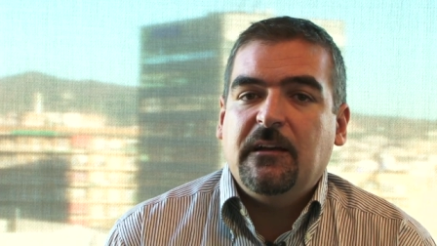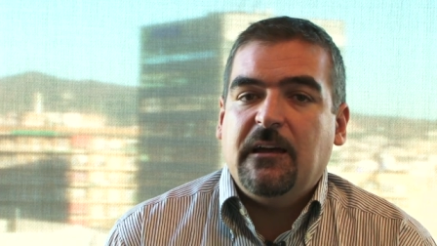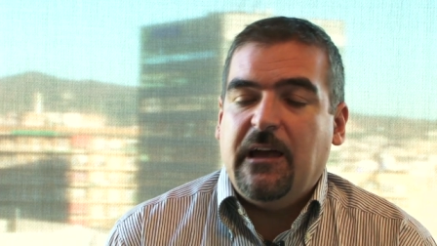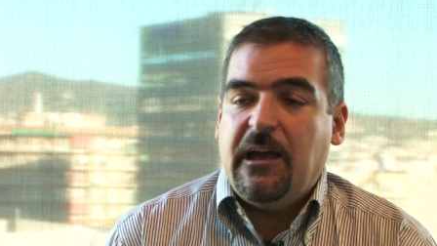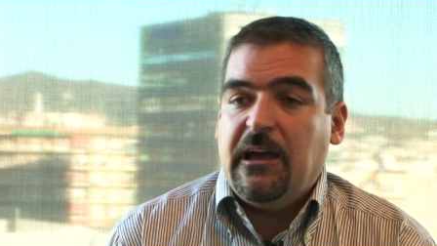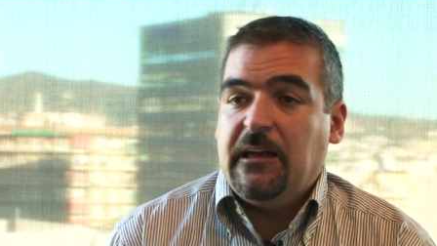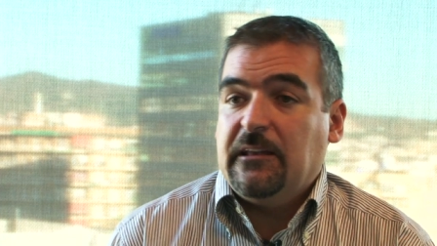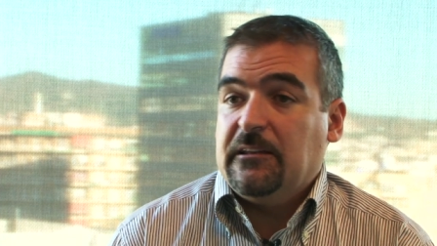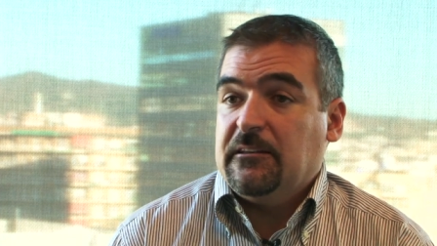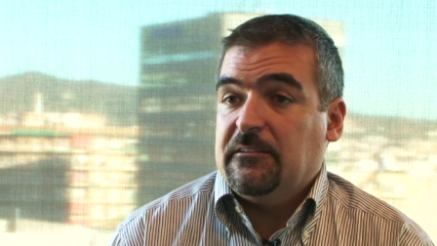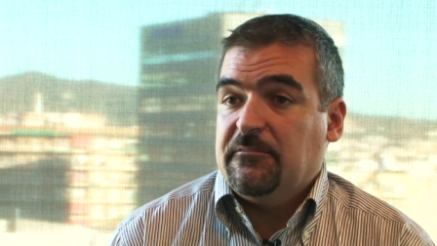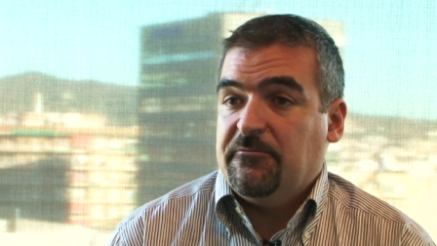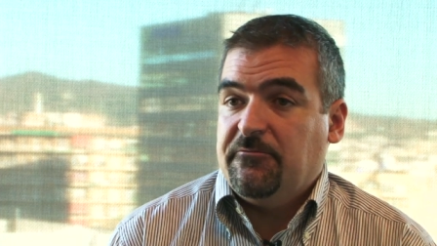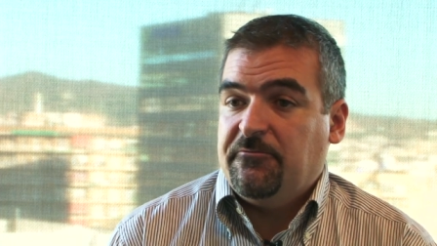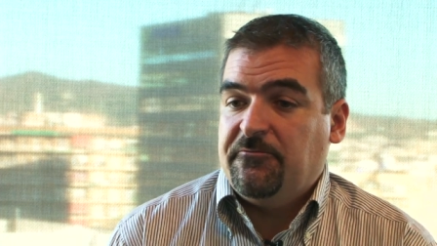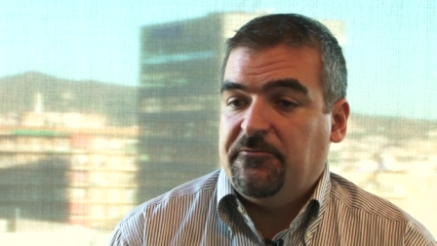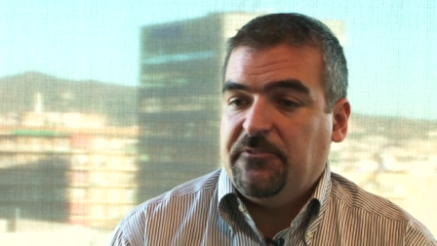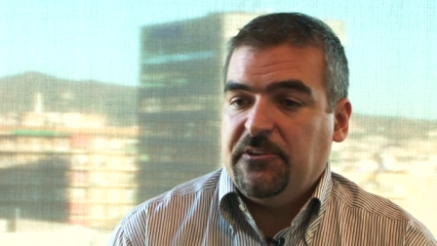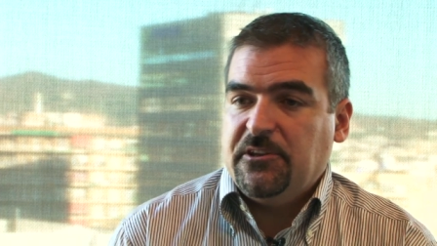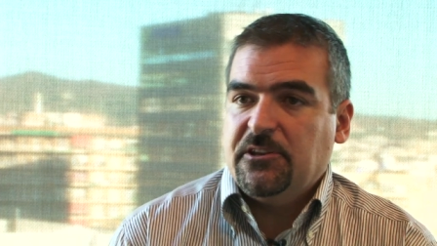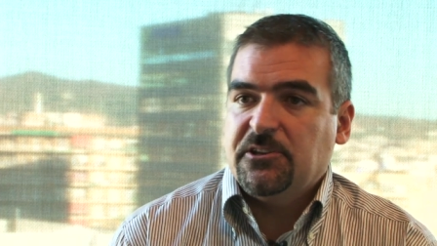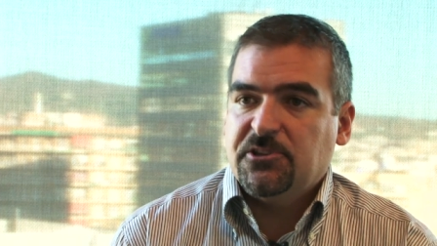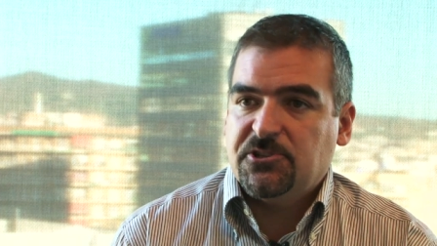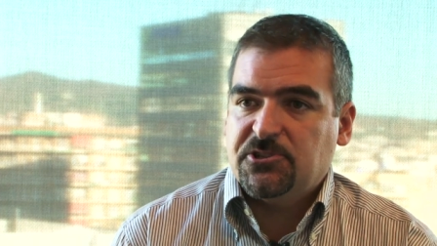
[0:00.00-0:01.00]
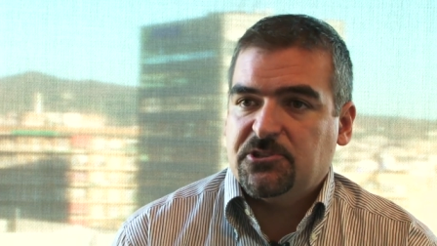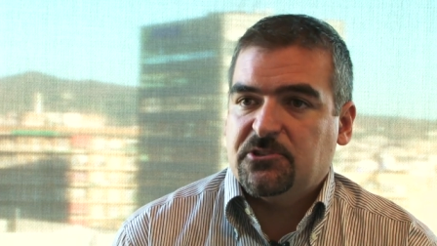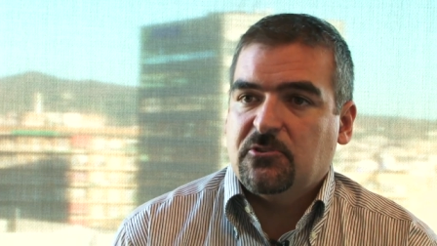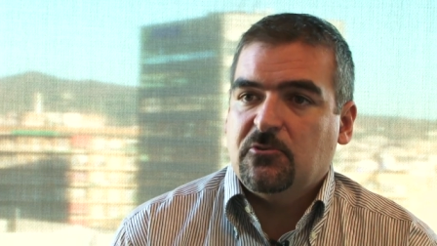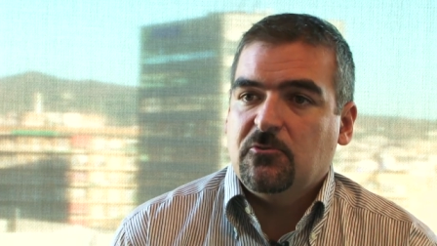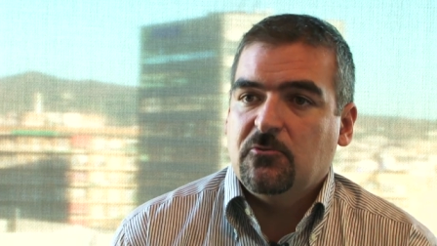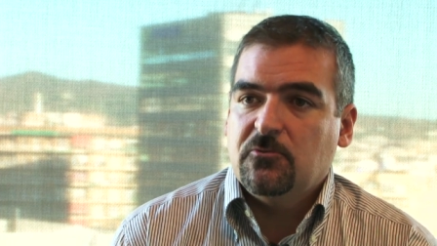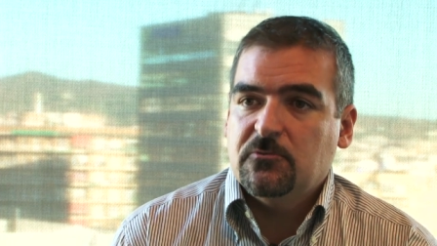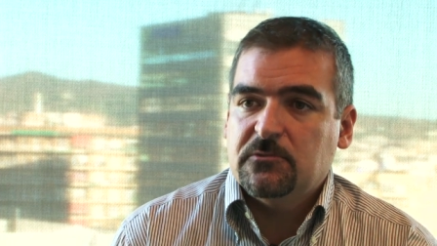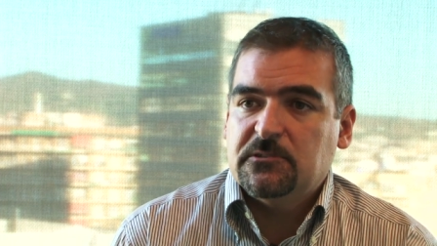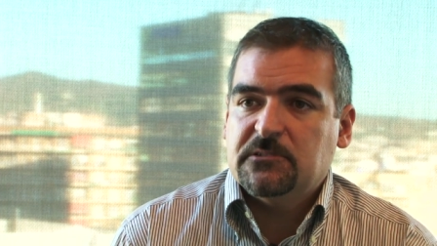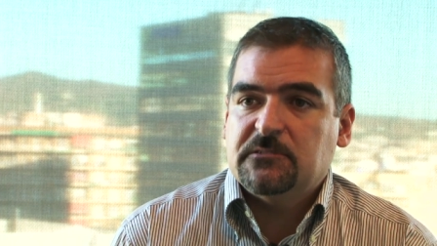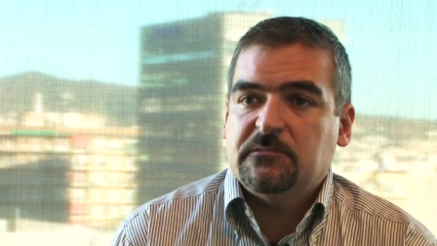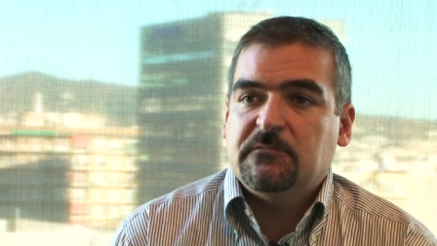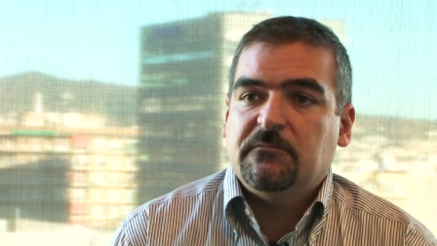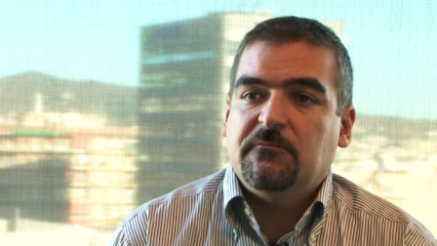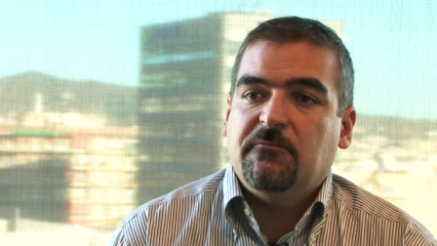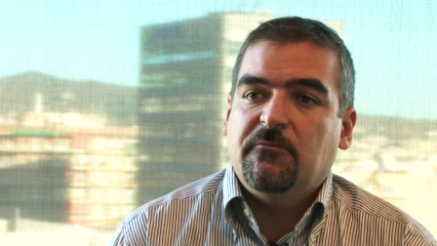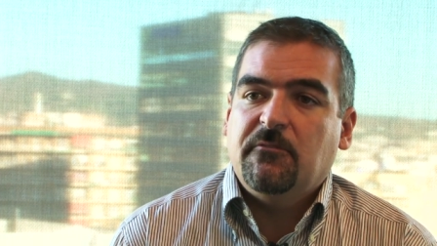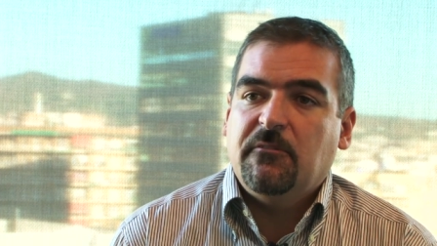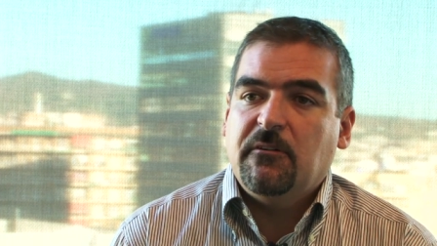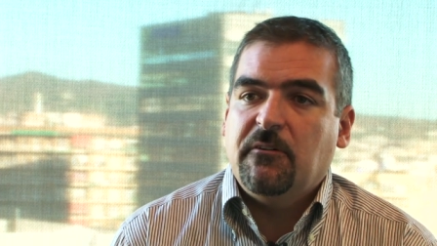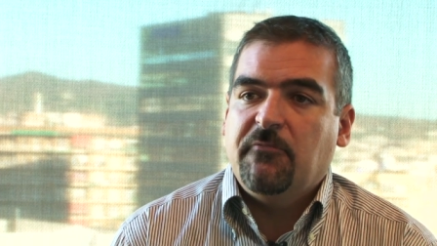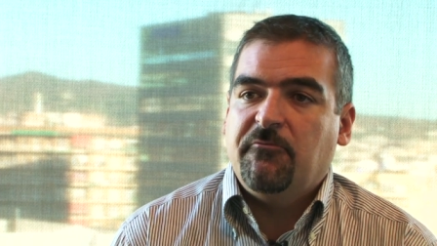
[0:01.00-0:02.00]
and finished goods
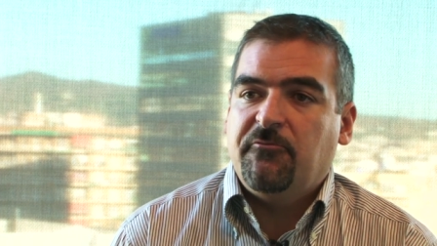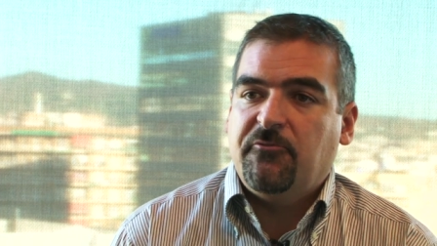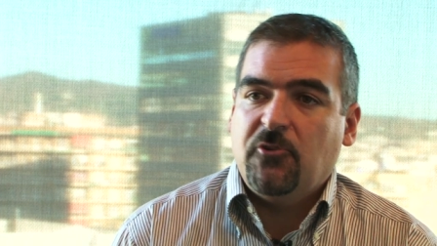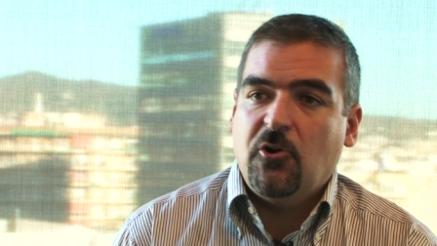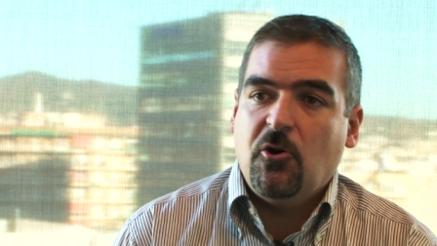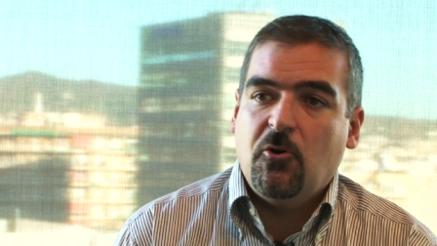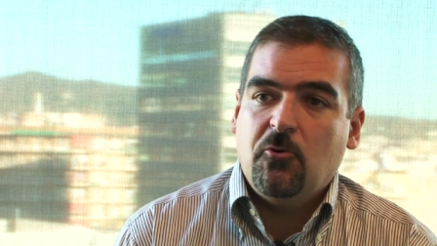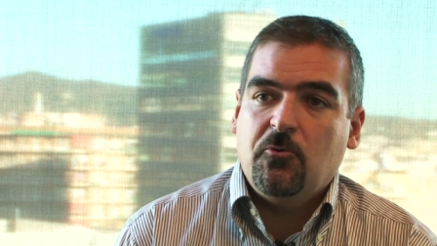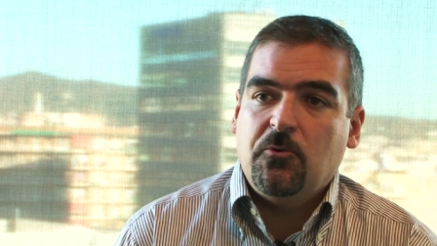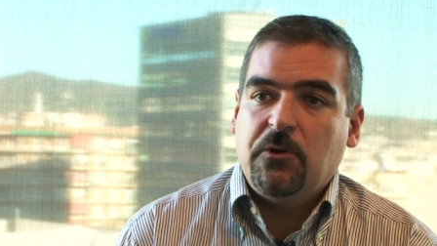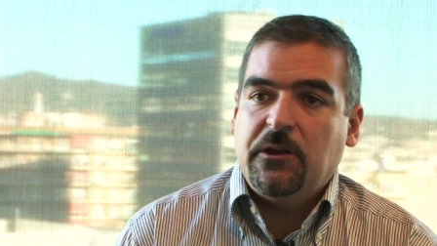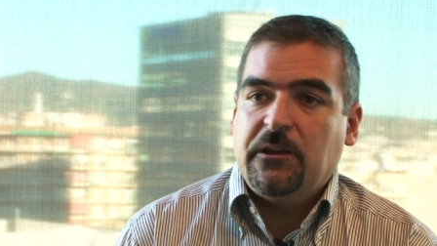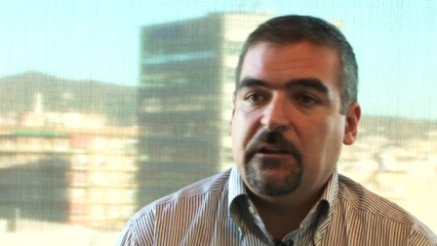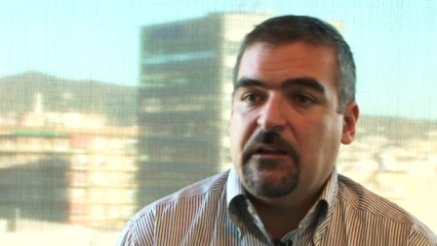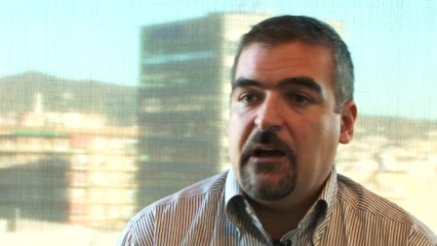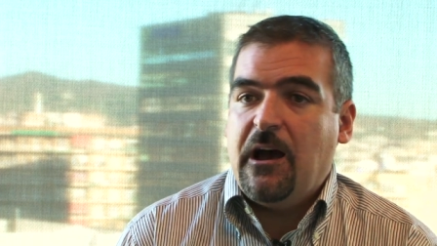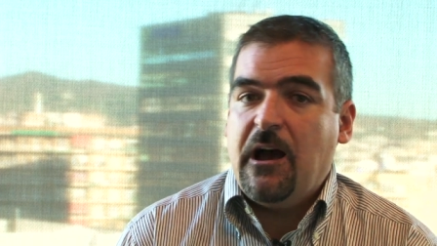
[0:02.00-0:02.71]
flowing